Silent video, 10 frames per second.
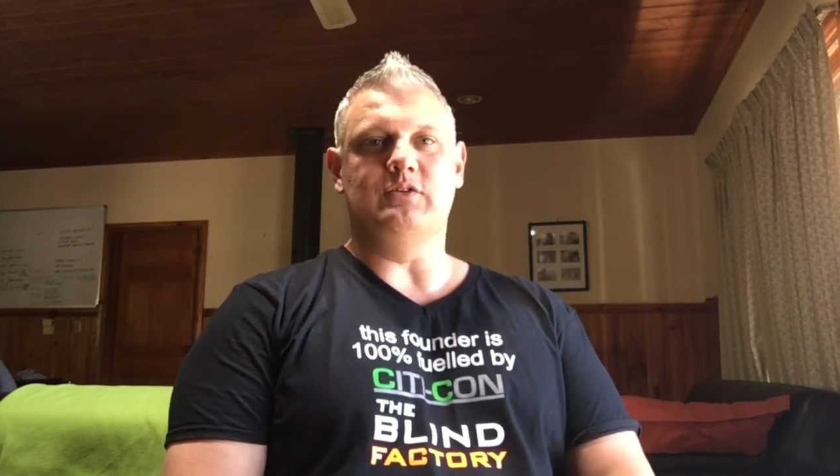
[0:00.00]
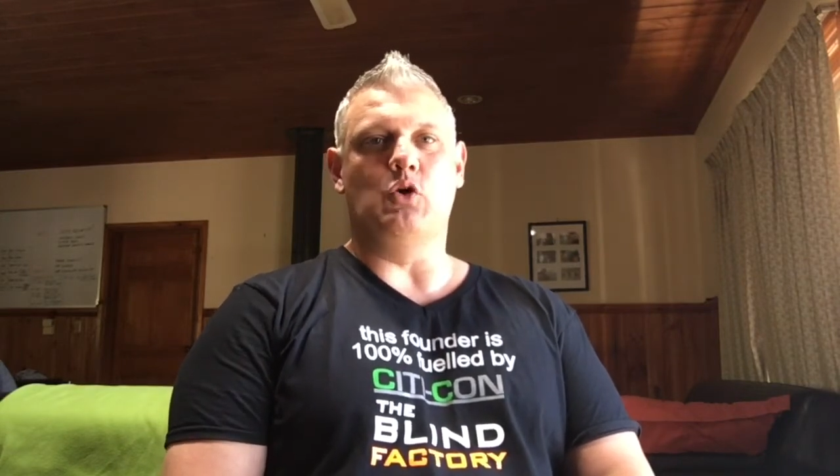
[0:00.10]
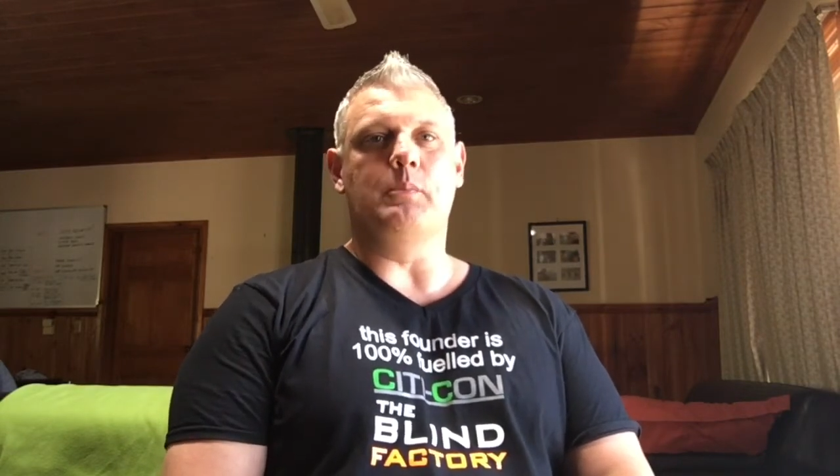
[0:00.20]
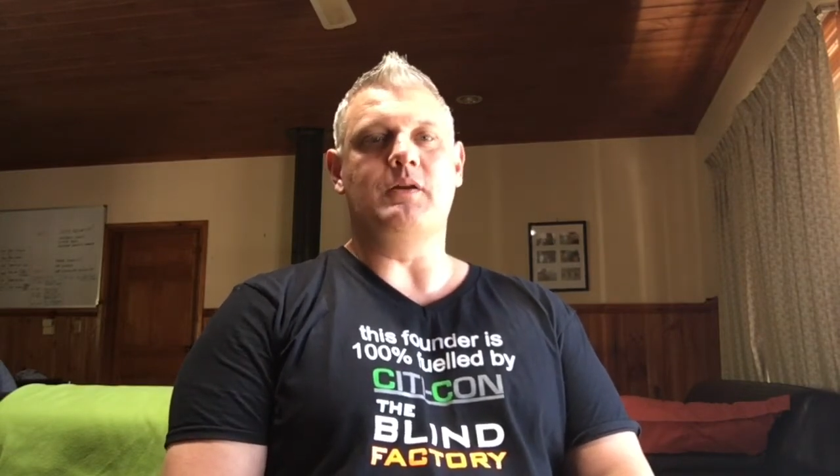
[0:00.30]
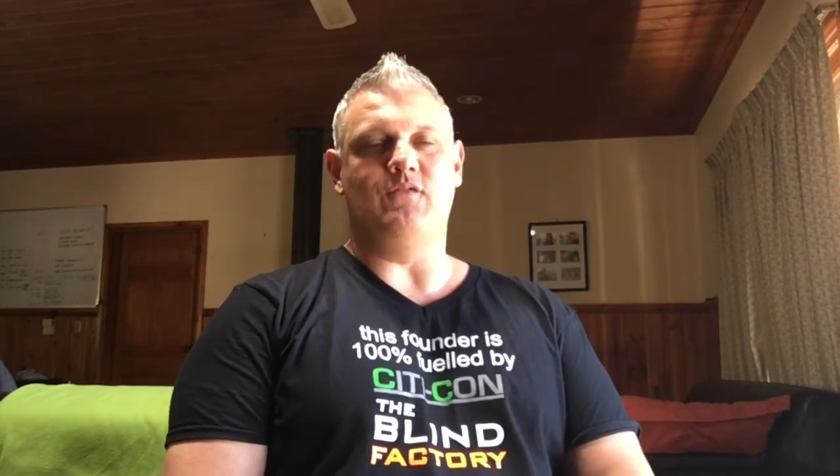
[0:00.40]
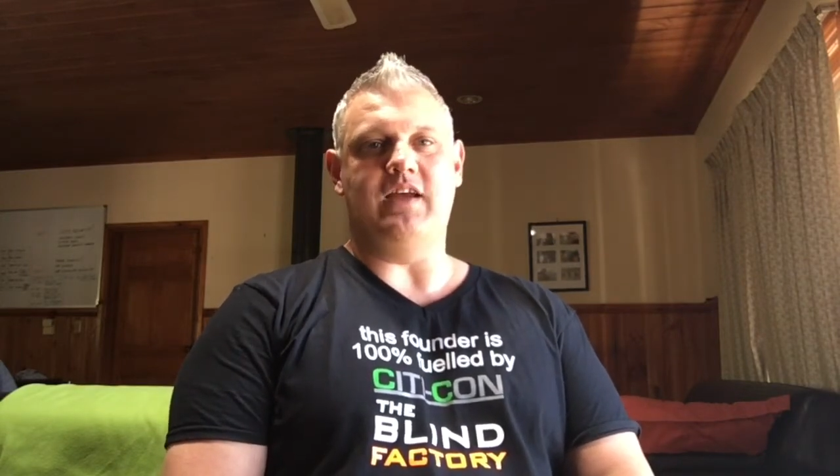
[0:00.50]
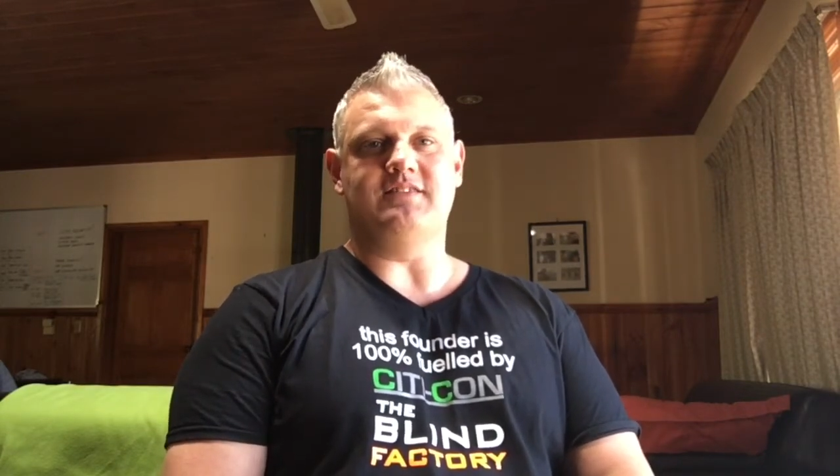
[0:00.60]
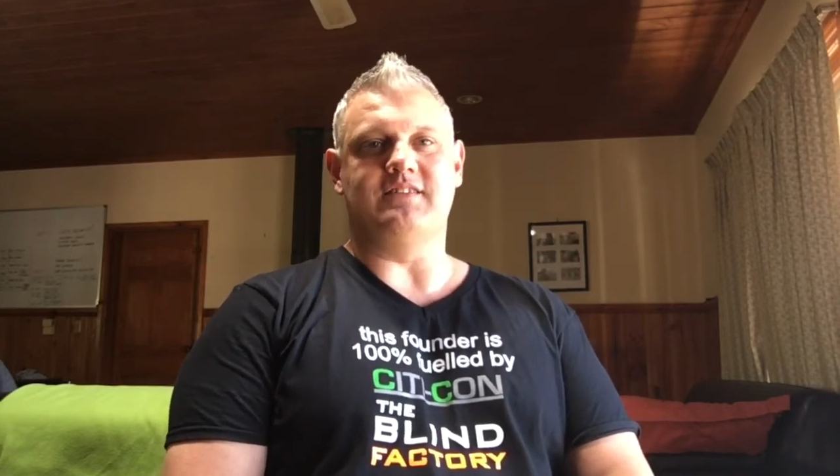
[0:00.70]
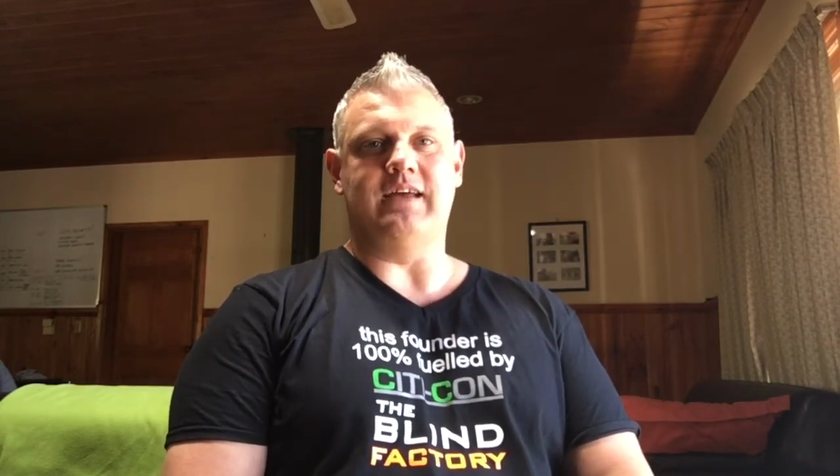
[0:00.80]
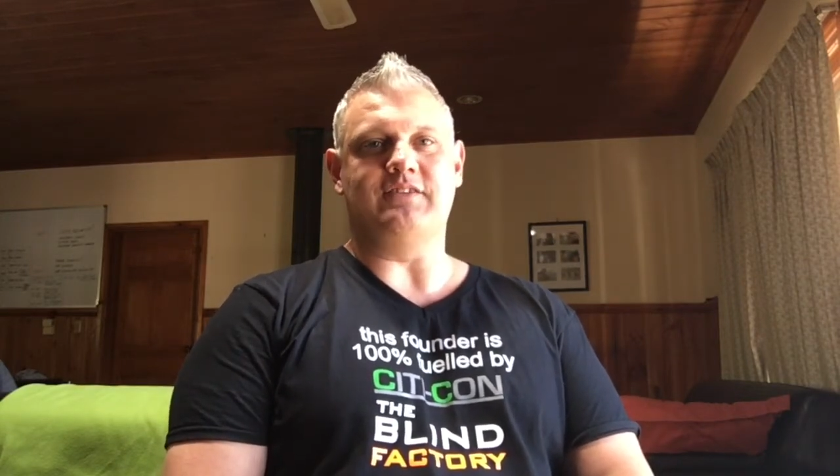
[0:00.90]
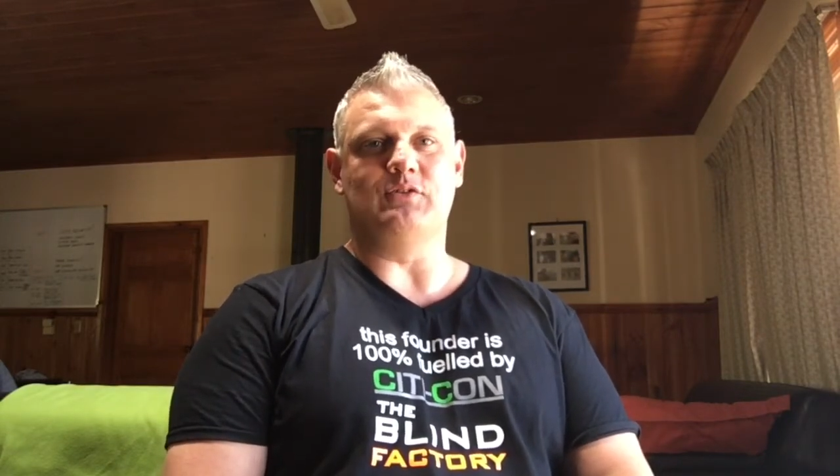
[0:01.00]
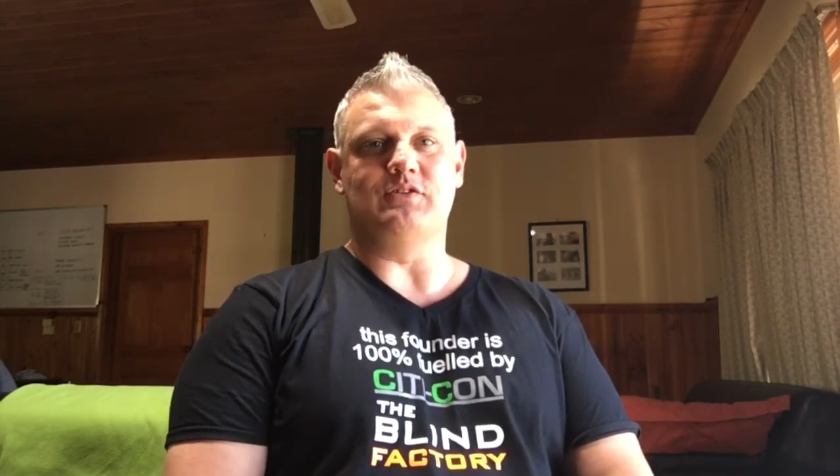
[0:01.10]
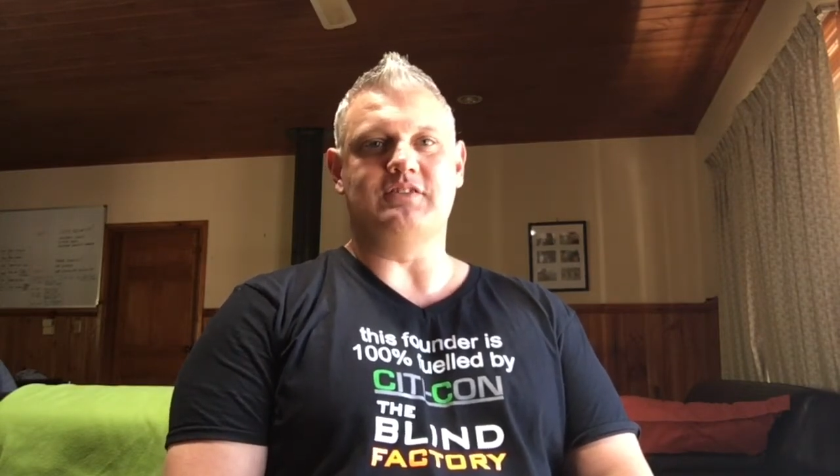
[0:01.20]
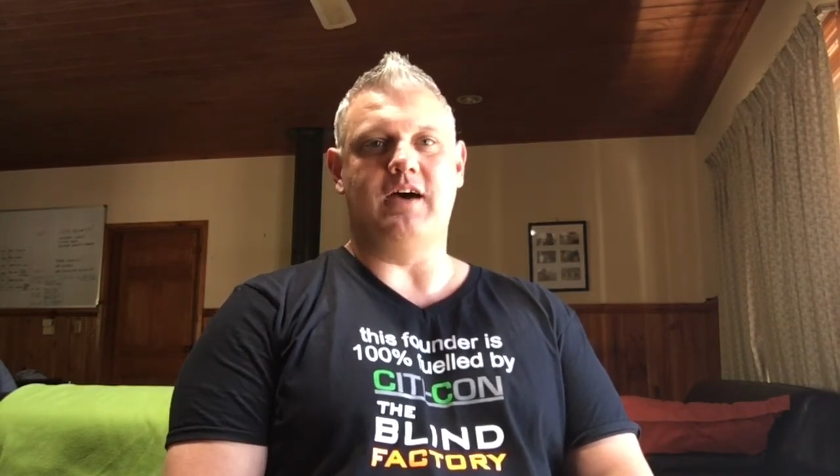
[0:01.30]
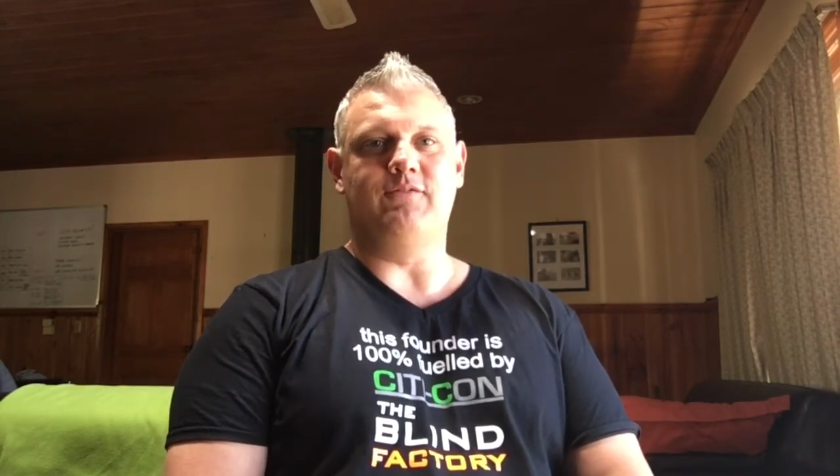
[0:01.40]
corporate events and that sort
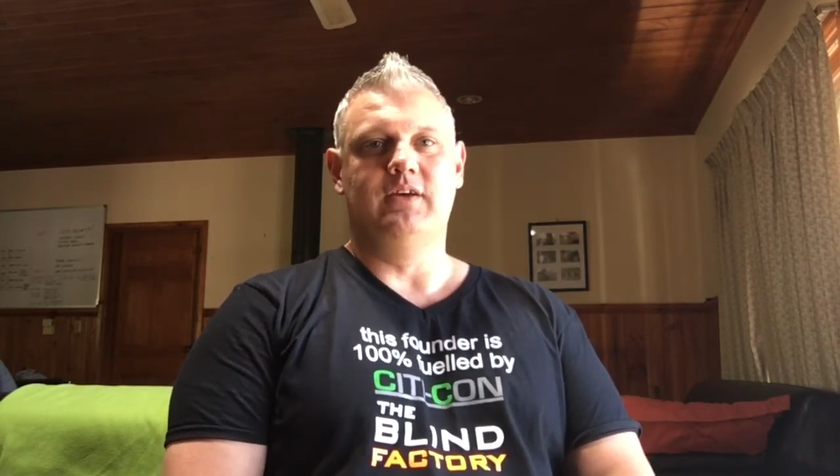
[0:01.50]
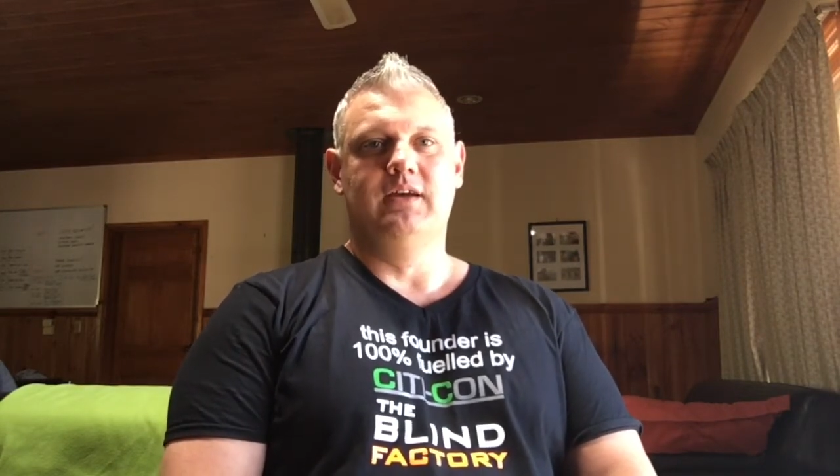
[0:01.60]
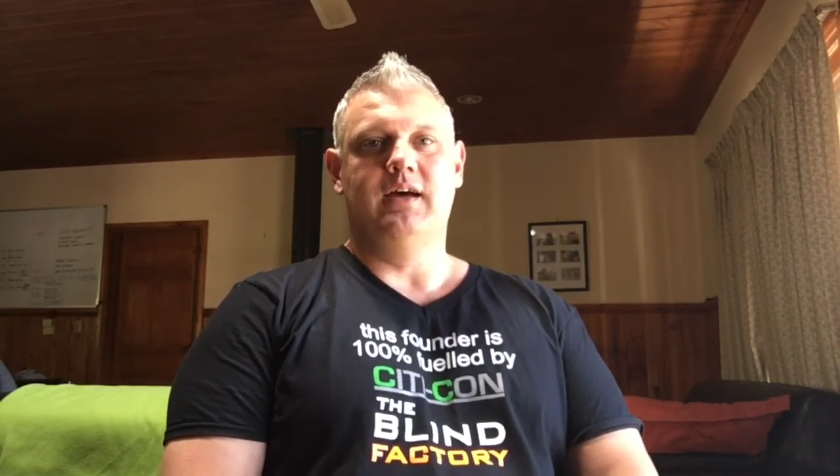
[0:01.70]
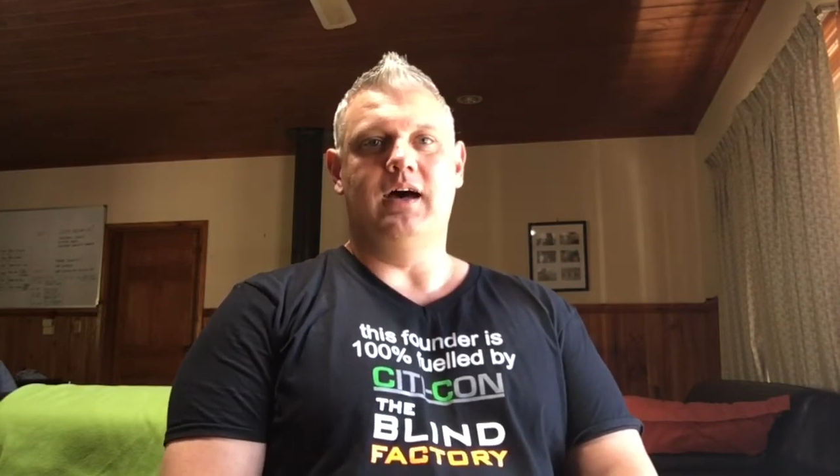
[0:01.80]
of stuff,